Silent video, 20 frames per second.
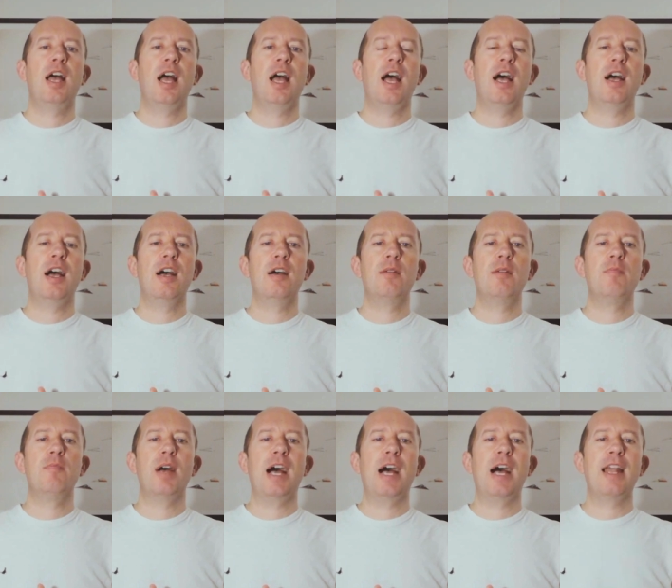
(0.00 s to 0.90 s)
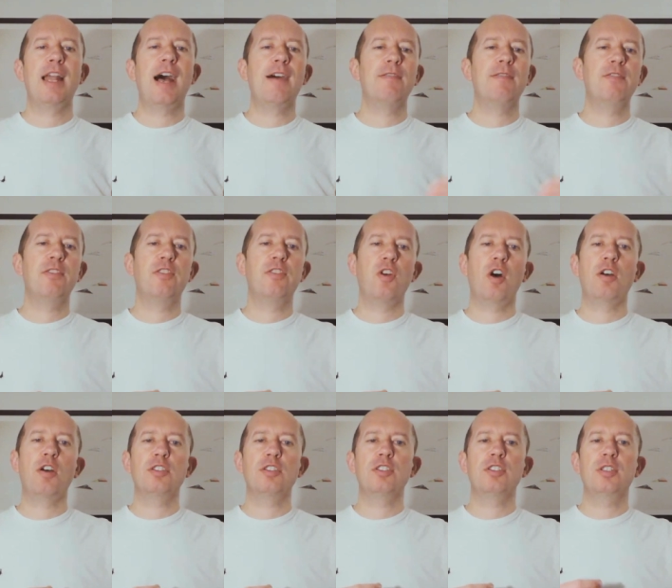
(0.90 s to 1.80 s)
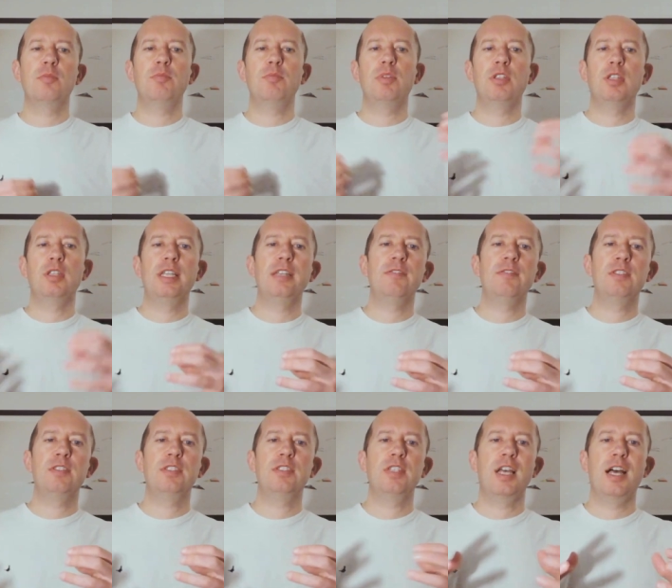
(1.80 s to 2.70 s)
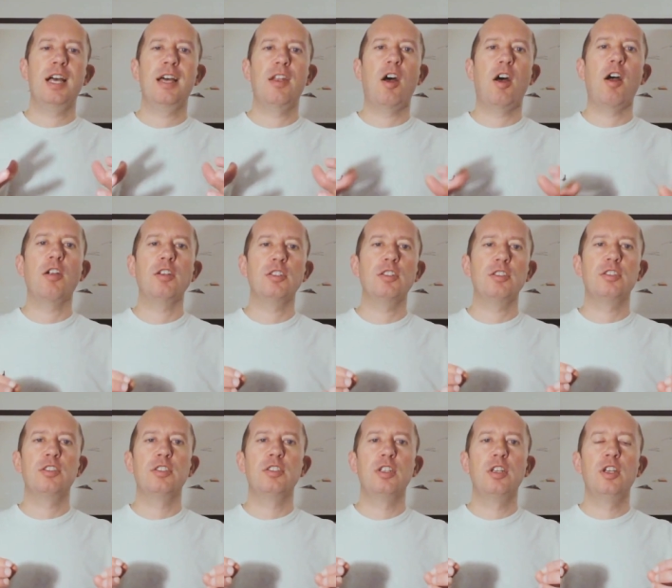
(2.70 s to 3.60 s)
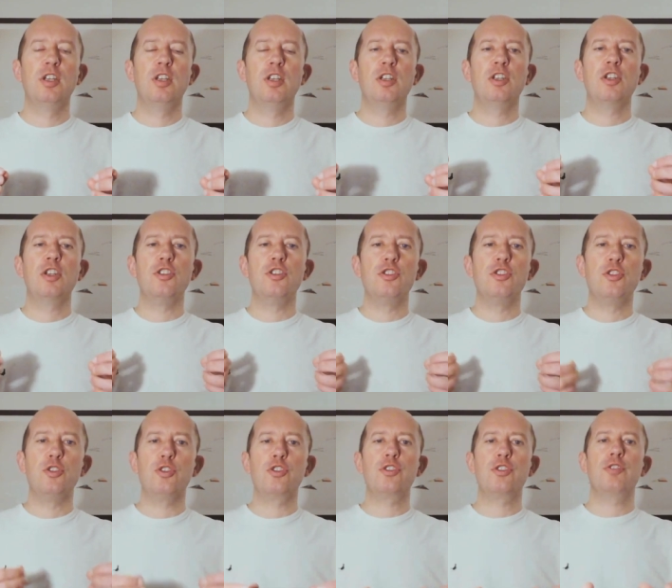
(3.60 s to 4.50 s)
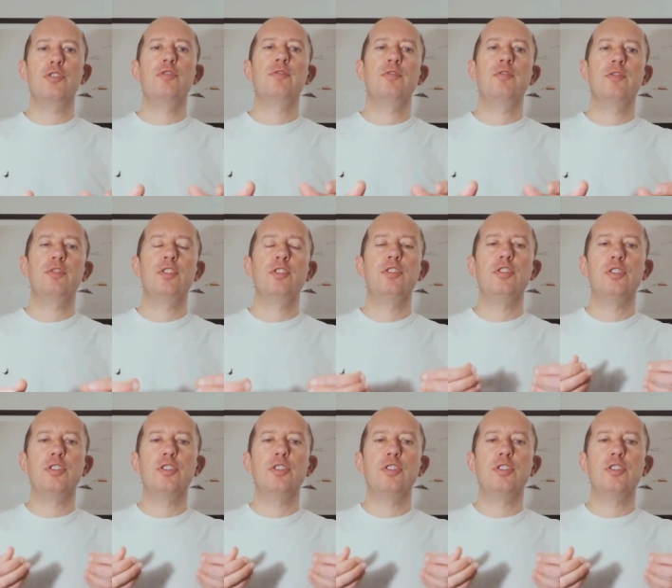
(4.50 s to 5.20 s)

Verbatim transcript: um, and have thoughts and beliefs that aren't conducive to just